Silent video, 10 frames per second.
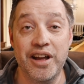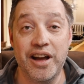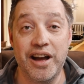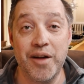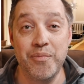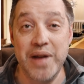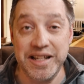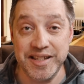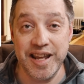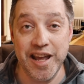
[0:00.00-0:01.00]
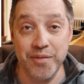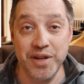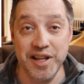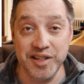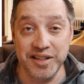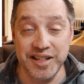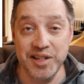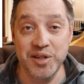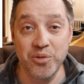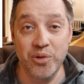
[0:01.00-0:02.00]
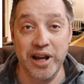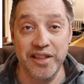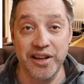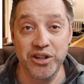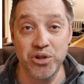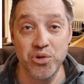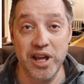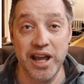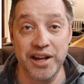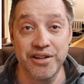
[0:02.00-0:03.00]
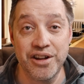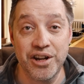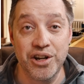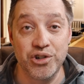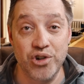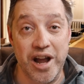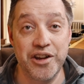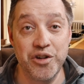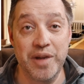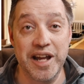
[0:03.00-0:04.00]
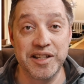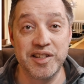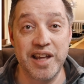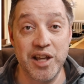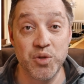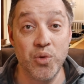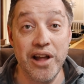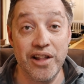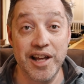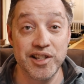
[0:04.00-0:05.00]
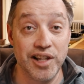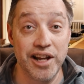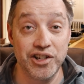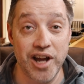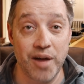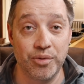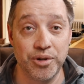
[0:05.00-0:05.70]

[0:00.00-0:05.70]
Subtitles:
BetStamp is a decent way that you can track your bets as well as line shop.